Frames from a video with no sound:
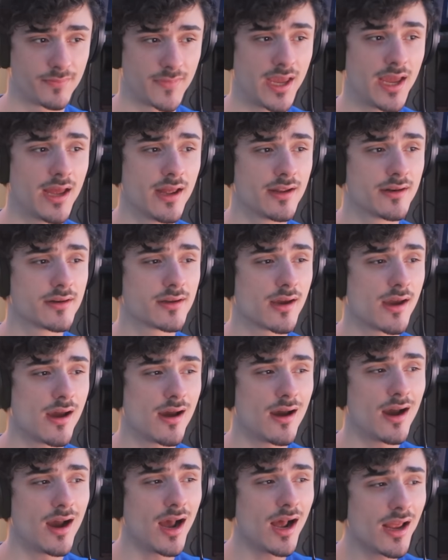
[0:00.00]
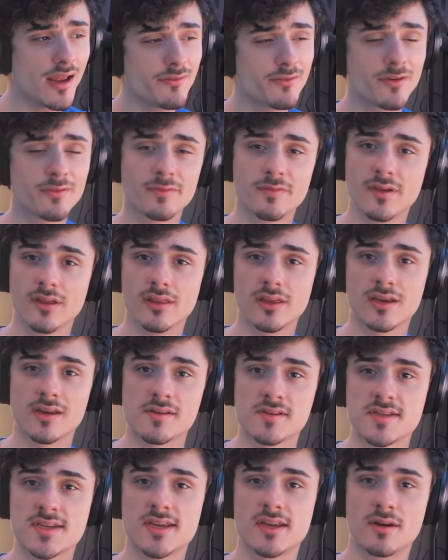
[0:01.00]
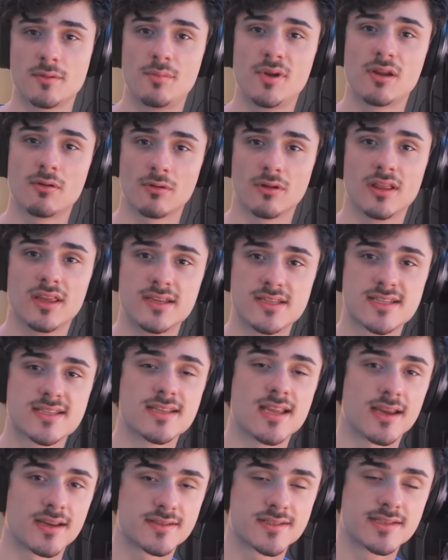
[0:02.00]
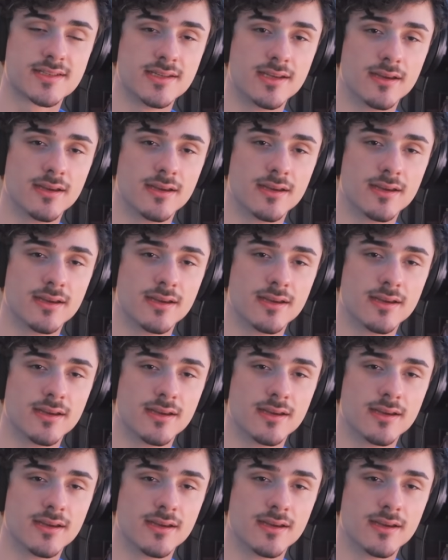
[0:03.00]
And I have a feeling it's going to be released next